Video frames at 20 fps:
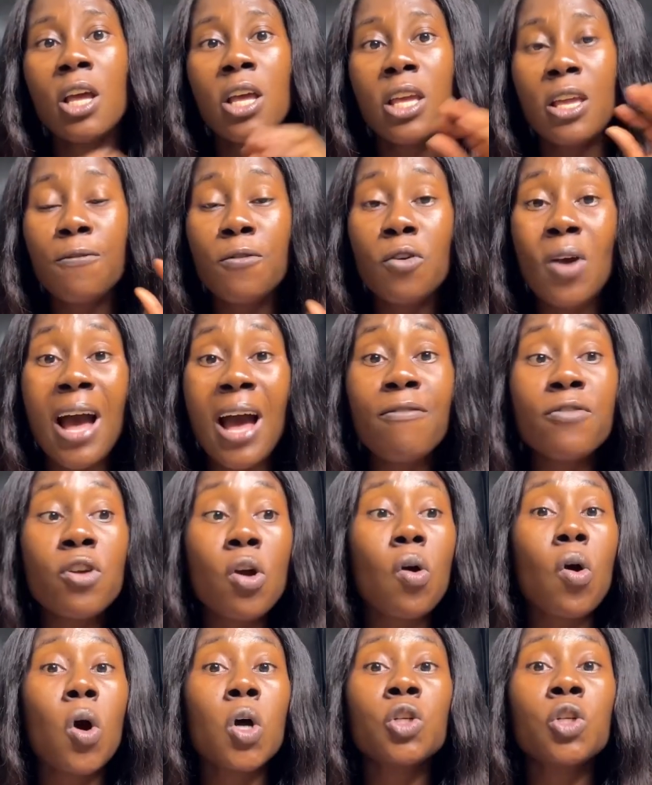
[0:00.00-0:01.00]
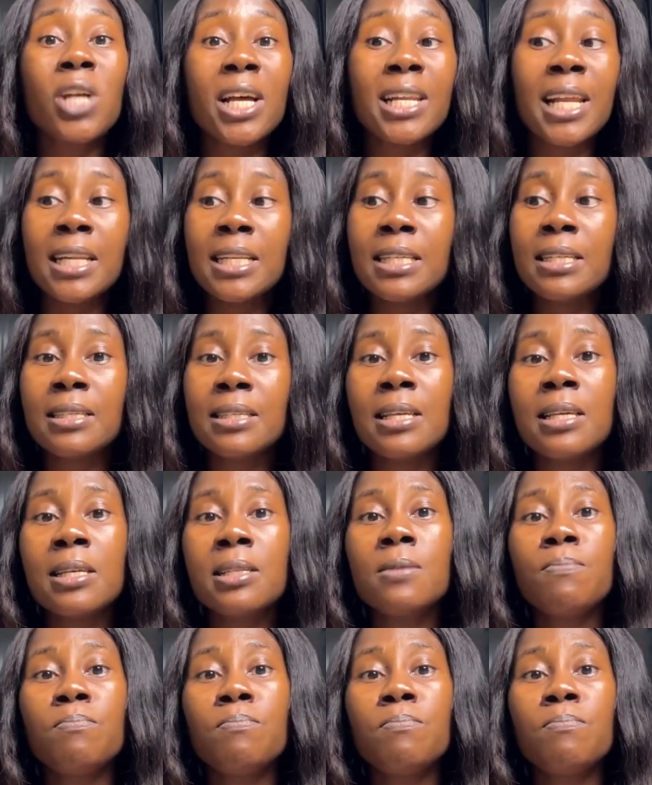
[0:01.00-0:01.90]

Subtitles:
If you have your contract and it says